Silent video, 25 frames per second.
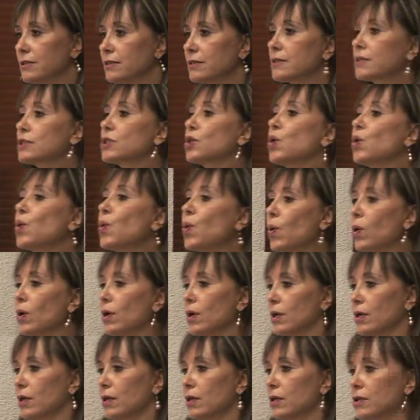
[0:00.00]

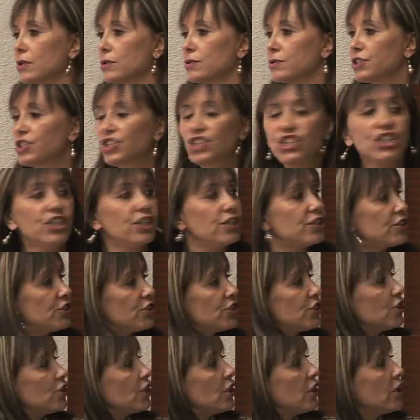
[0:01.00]
school,
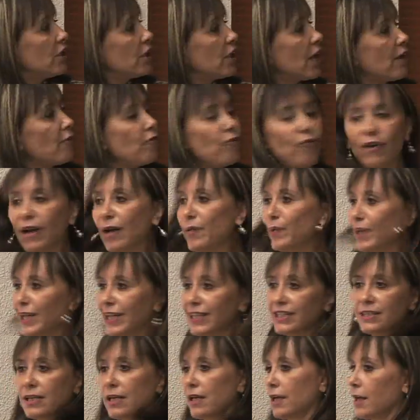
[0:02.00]
church, and
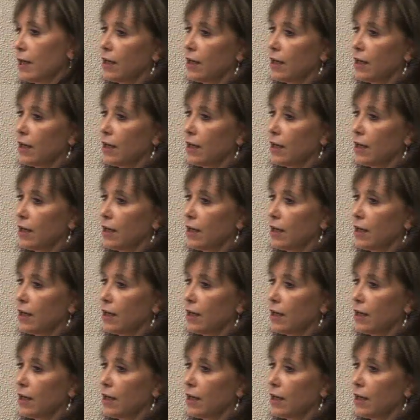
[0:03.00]
families.